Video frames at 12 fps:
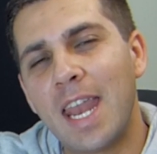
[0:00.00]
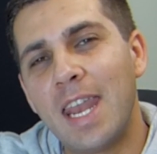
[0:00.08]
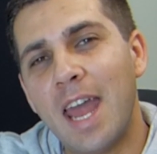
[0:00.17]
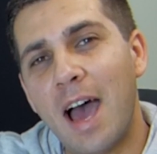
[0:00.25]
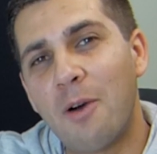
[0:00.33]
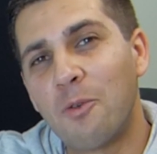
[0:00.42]

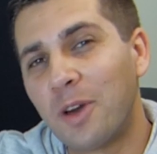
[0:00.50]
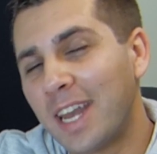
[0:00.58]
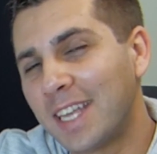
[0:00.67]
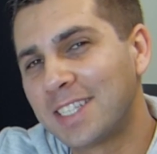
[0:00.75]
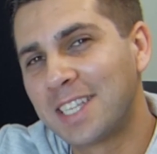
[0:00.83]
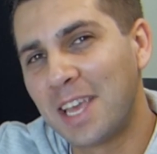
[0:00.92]
Now when
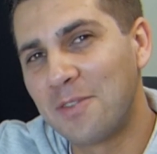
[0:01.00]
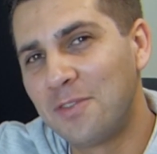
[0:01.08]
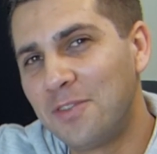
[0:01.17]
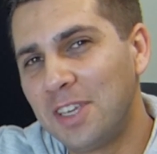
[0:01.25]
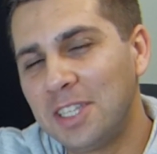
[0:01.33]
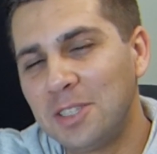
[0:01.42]
I say
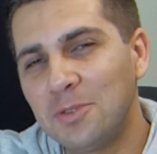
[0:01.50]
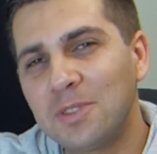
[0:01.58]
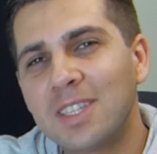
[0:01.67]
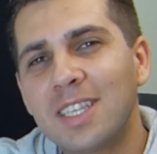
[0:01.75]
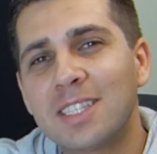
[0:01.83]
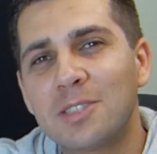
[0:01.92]
video
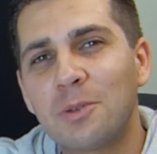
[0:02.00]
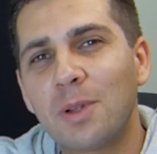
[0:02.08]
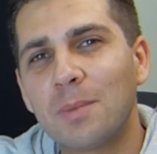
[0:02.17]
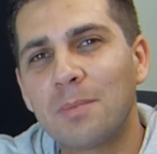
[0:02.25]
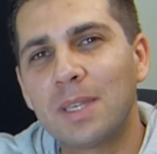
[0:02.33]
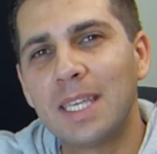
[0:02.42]
this
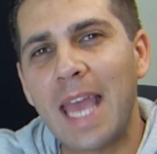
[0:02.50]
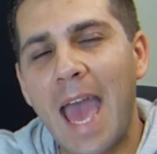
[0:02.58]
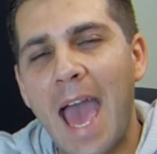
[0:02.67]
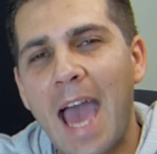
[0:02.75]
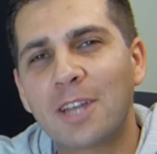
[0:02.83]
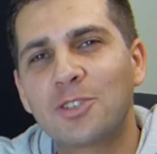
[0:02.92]
will be
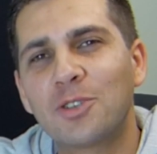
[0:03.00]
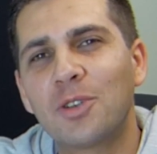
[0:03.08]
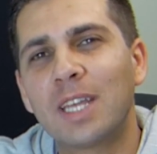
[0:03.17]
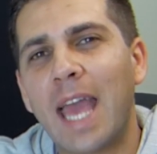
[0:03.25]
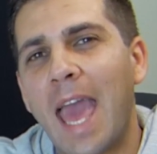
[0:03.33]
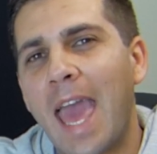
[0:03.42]

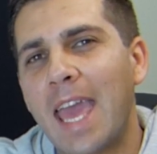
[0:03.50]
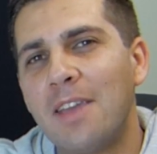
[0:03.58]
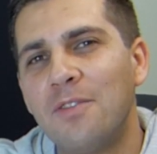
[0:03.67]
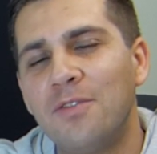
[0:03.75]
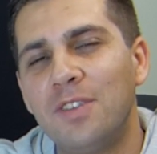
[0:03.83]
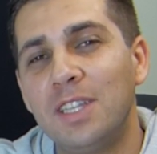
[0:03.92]
actually a
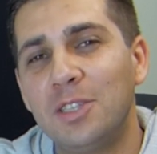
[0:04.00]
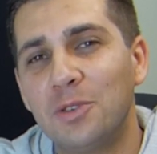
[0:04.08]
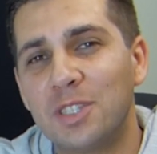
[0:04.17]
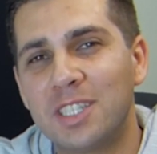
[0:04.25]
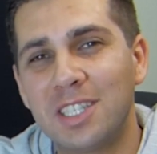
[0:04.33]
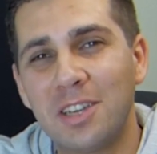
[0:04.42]
video
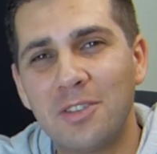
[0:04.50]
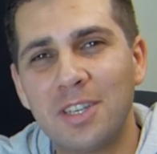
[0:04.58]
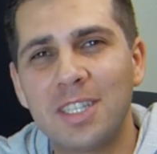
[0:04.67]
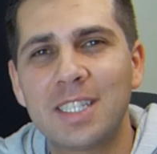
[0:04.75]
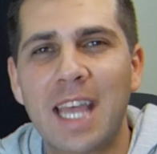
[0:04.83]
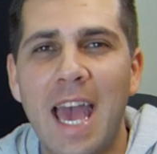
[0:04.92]

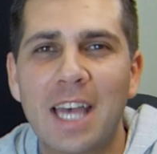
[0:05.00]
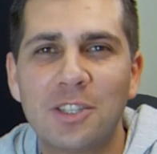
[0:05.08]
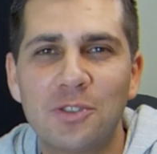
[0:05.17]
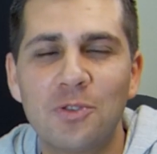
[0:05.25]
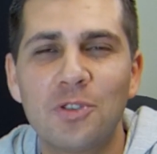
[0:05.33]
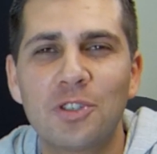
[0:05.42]
series
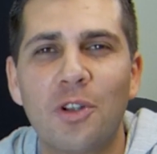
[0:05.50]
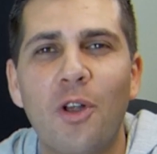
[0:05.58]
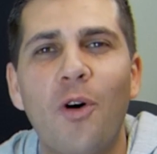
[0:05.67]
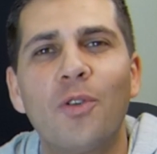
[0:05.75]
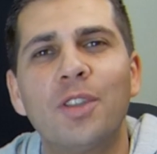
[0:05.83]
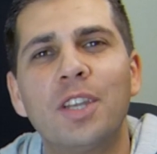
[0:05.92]
as usual
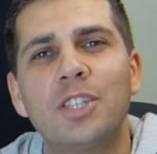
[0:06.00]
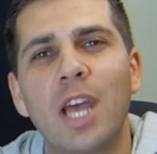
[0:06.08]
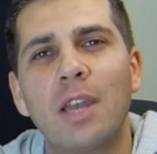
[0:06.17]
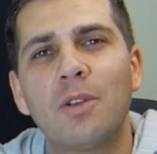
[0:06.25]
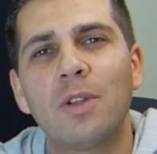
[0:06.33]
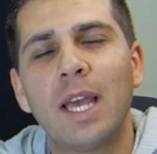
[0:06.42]
on the
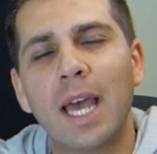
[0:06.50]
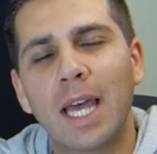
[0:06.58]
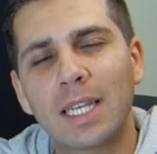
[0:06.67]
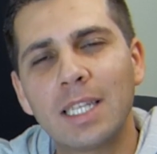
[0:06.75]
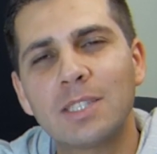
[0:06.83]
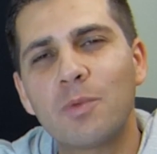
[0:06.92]
channel
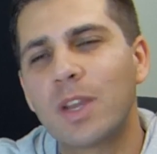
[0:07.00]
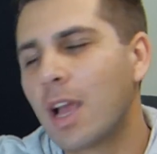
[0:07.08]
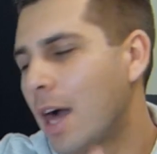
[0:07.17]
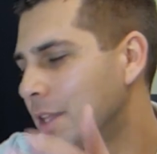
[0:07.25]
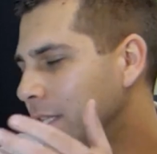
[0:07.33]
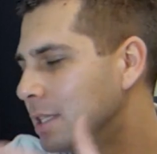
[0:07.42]
at least
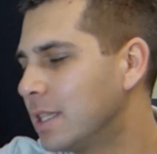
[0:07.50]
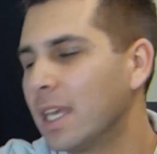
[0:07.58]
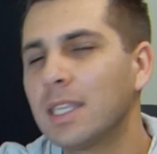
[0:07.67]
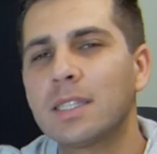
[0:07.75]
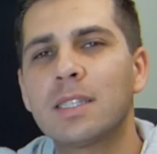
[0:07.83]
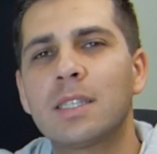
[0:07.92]
regarding
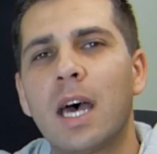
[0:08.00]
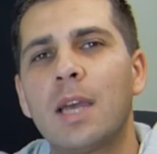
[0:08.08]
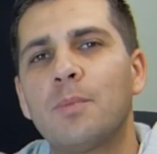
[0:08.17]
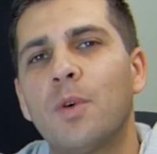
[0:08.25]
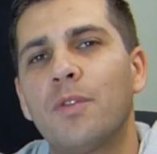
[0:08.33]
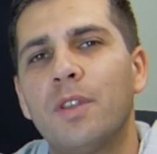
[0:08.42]
this
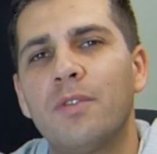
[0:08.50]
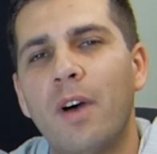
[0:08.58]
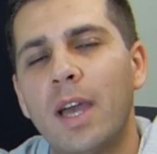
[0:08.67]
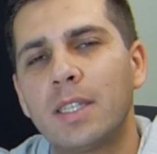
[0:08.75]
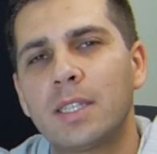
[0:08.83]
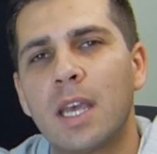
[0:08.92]
type of
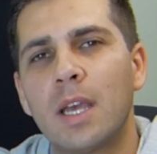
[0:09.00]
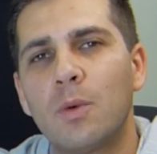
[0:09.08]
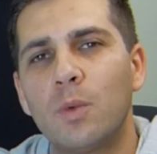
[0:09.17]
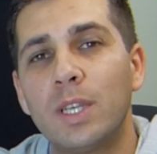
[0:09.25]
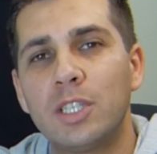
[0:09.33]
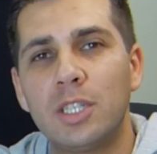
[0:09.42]
device
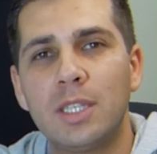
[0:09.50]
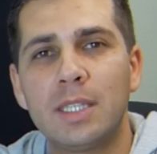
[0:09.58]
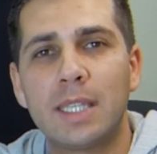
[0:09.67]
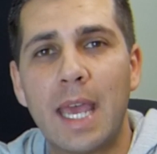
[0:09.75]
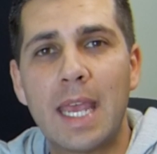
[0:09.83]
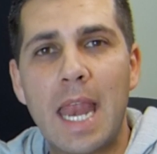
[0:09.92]
which
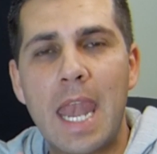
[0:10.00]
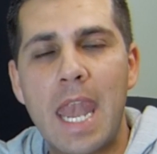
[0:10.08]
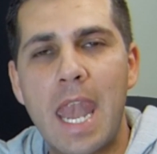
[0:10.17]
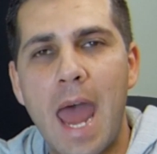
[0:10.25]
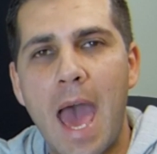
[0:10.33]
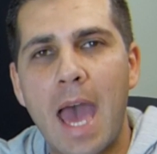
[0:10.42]
is a
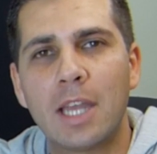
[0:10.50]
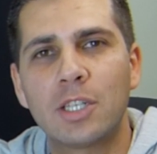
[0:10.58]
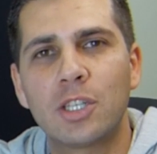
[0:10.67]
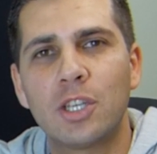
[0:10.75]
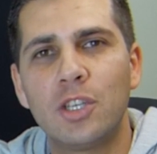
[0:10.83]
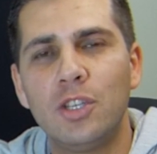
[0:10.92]

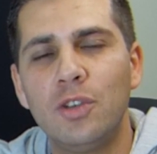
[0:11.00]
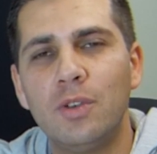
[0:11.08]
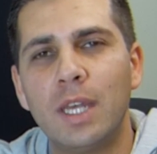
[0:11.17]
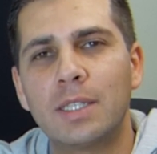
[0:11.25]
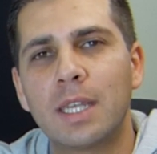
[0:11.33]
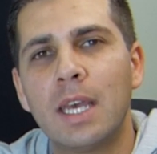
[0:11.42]
NAS
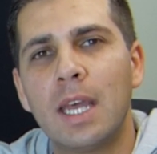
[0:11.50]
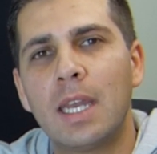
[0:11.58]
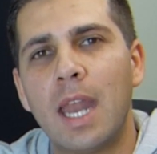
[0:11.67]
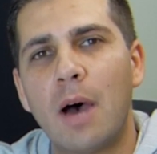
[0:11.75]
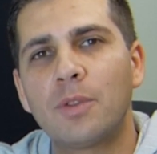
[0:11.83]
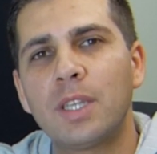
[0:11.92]
unit.
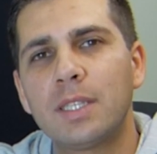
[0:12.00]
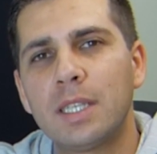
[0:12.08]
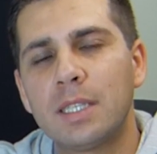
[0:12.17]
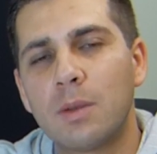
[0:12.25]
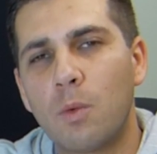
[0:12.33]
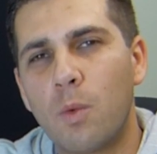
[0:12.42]
Now this
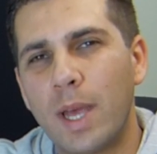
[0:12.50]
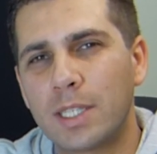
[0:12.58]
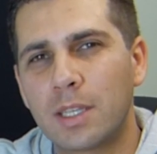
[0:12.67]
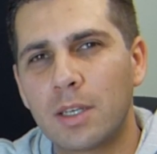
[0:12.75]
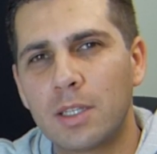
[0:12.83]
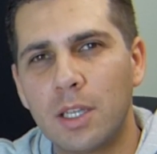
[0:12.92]
is the
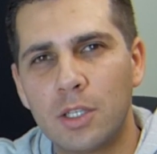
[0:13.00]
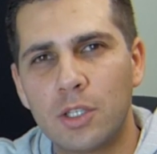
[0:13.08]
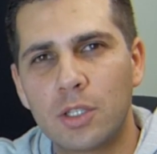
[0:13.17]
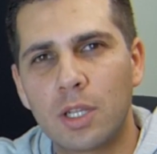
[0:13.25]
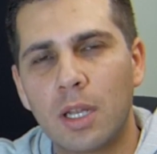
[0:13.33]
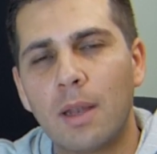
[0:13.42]
Western
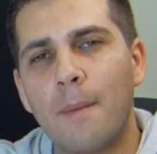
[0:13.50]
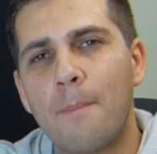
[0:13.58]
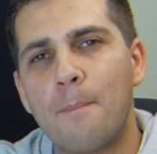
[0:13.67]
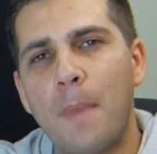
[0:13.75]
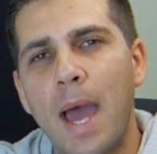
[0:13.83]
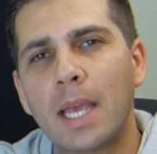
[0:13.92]
Digital
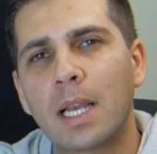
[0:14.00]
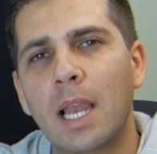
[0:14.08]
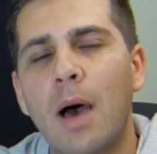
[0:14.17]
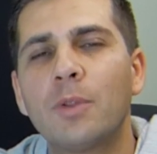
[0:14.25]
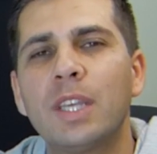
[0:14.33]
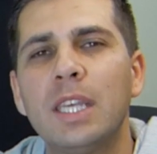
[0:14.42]

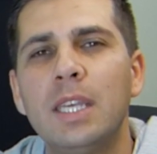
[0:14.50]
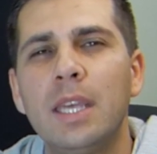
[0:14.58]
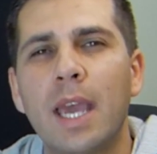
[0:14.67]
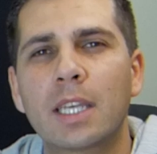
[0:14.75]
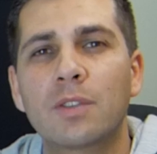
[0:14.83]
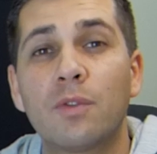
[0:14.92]
MyCloud
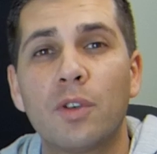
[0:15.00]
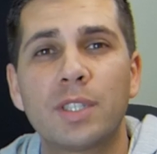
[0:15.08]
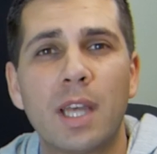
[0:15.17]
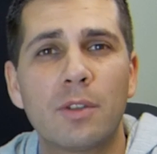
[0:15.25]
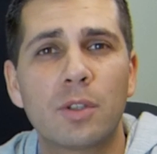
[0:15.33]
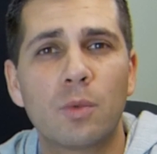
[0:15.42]

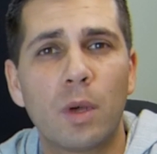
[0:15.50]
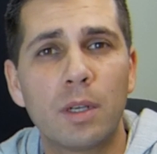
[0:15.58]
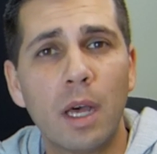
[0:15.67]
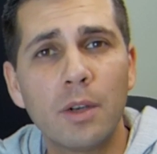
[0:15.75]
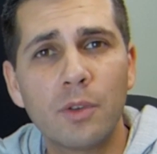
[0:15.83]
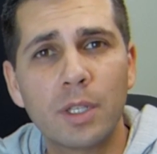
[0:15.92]

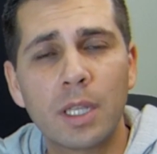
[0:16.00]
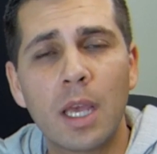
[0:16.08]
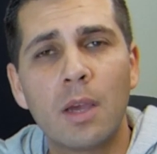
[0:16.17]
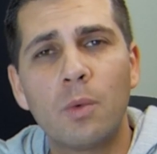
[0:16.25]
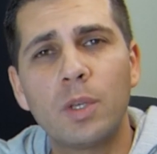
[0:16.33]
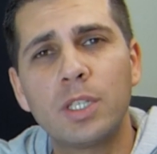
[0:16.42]
EX4100
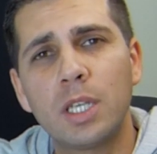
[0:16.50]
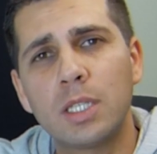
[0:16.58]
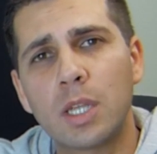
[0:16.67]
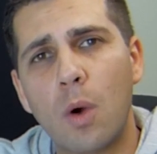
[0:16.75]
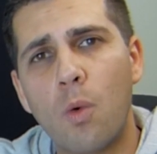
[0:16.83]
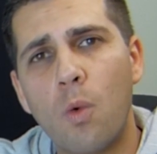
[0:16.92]
which
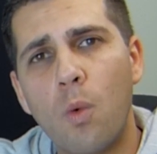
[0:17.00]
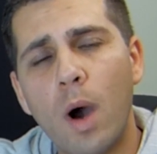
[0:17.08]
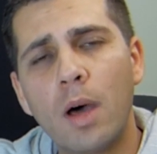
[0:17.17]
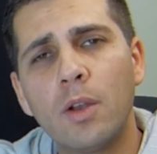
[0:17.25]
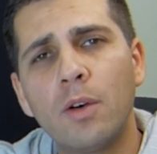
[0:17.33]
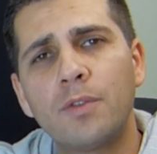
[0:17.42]
is
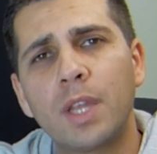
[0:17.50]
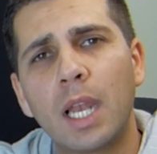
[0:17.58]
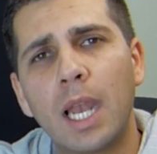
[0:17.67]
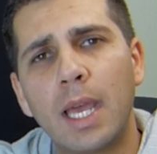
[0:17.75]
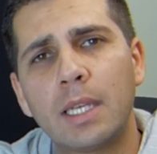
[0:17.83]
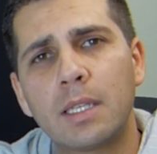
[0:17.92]
one of the
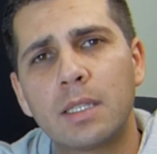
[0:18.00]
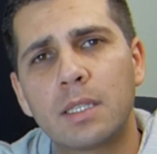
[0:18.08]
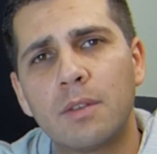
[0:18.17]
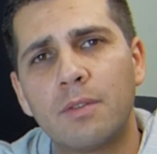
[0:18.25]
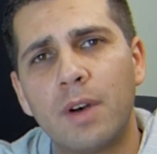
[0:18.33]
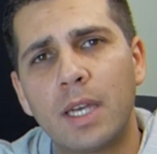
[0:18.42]
latest
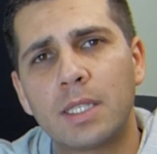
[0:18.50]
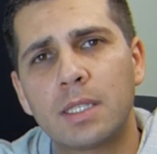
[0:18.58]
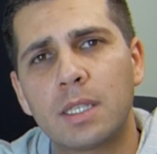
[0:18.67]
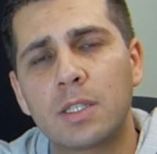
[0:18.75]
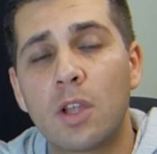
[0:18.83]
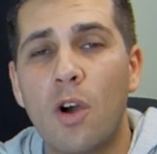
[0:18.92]

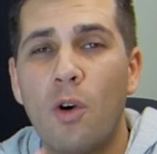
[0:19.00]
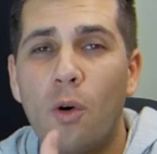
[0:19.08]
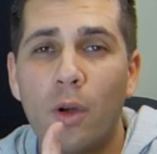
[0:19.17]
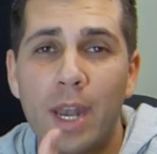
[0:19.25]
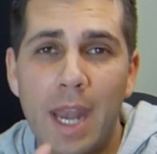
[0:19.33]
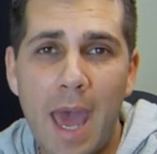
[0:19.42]
devices
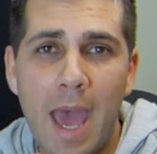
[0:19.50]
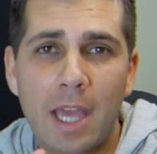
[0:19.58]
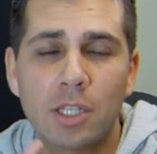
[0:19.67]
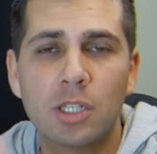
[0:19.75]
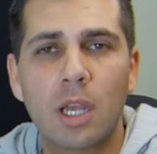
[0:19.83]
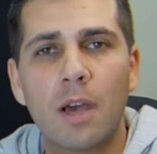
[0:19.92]
or
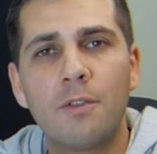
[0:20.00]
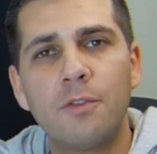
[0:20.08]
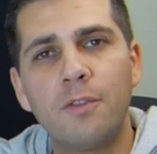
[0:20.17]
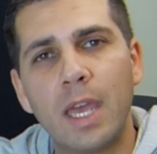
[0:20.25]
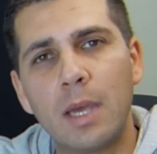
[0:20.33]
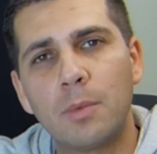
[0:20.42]
NAS
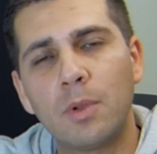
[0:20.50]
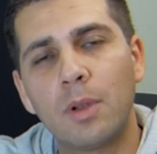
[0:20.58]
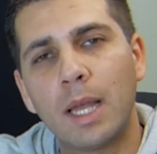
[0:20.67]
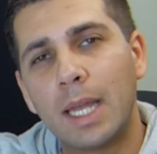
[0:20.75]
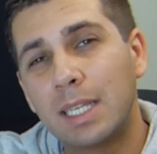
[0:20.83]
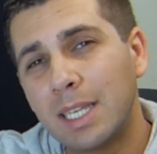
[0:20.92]

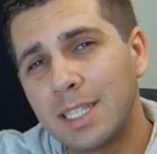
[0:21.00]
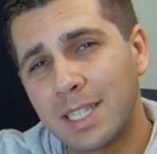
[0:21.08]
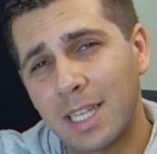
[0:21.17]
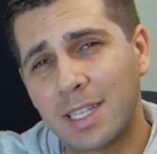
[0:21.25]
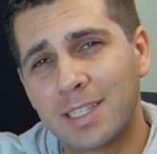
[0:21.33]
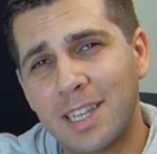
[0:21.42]
available at
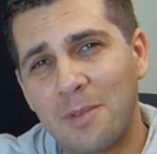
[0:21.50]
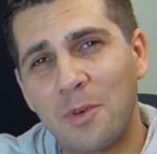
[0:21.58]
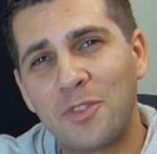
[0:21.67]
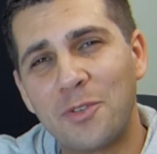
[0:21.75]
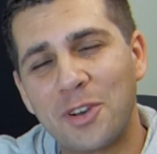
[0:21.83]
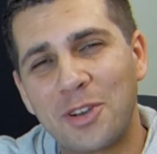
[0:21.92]
least at the time
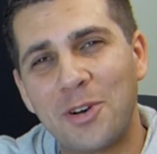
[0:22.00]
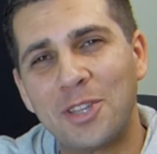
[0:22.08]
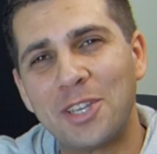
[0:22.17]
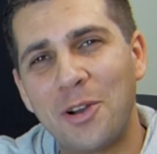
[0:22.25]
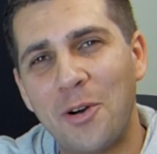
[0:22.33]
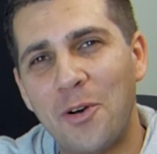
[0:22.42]
of the
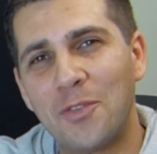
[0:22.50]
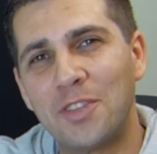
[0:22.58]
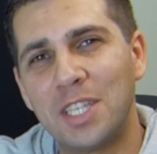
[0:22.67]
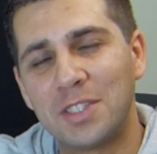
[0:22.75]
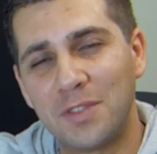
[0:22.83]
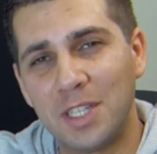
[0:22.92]
recording of
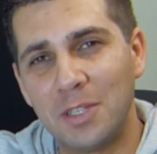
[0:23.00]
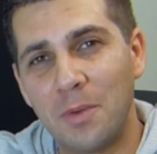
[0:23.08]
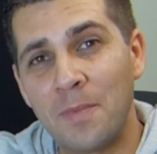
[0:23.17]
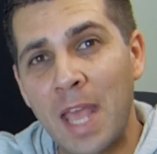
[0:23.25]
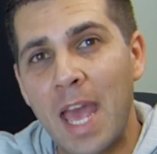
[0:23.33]
this video.